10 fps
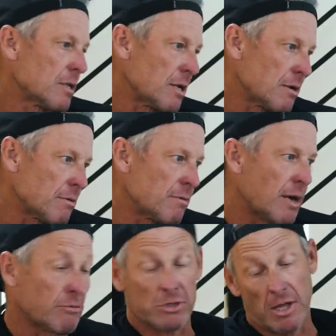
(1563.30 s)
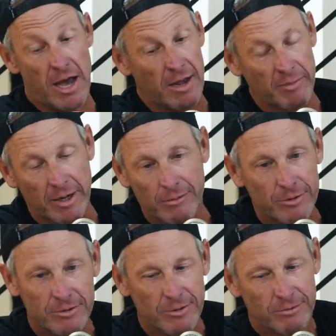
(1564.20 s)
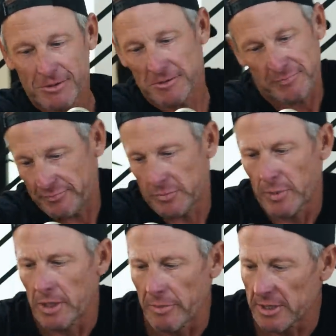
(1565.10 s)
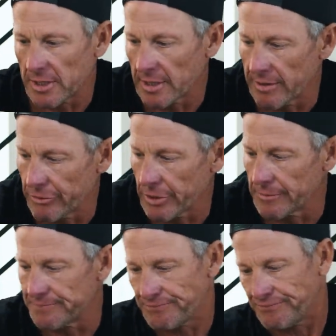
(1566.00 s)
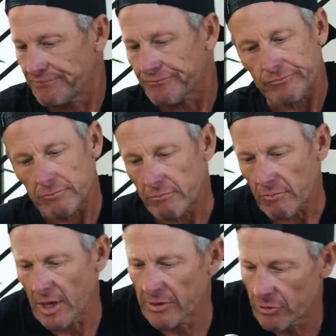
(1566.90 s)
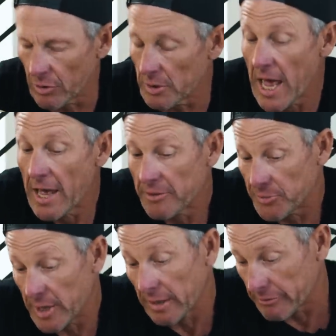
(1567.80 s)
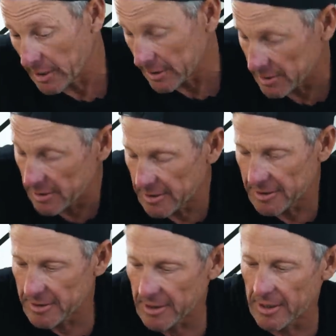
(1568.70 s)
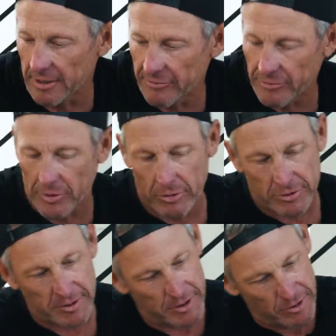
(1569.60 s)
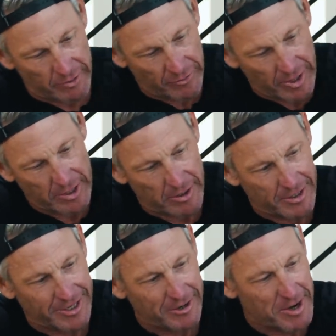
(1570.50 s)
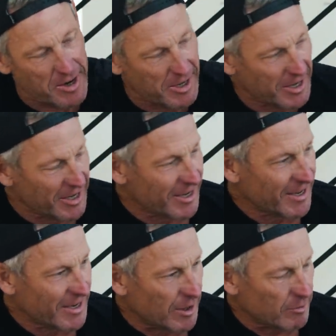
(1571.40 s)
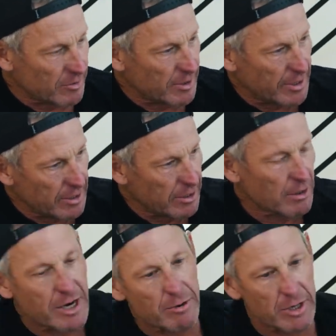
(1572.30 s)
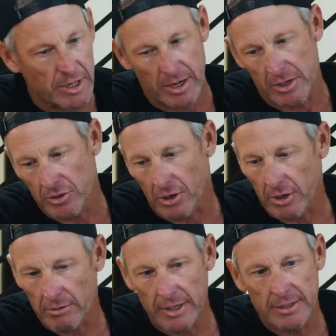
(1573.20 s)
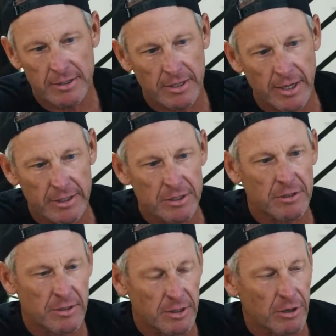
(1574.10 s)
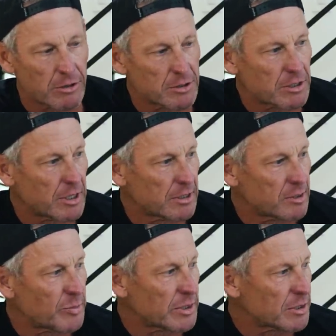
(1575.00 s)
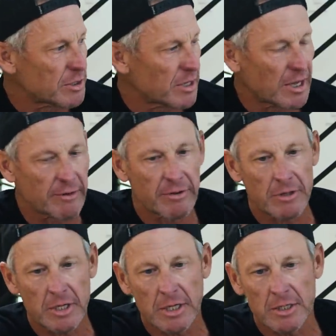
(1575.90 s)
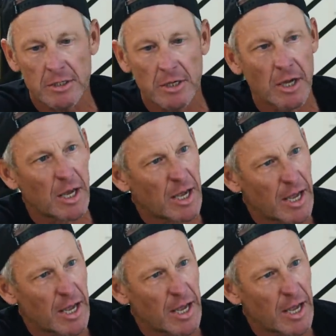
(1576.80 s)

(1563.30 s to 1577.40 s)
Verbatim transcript: and then I was glad, man. It was, it was been the best thing I ever did. That's cool. Speaking of kids, this is uh, for those, and you can find it on the internet. You know, you're hearing Ken talk, right? This guy just encourages kids to beat the shit out of other kids.